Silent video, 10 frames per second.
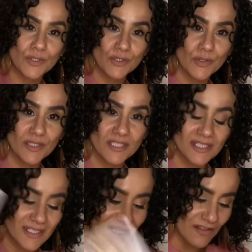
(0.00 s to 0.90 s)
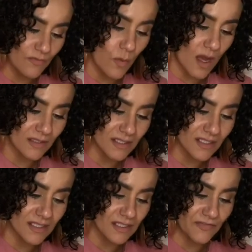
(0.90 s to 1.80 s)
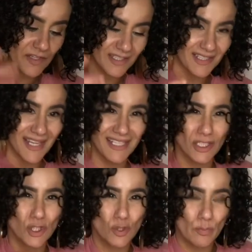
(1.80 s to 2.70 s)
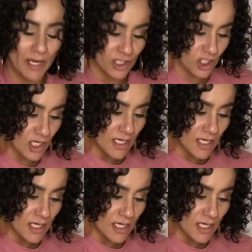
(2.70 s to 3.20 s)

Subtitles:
So this is the 10 of wands. This is feeling like it's too much.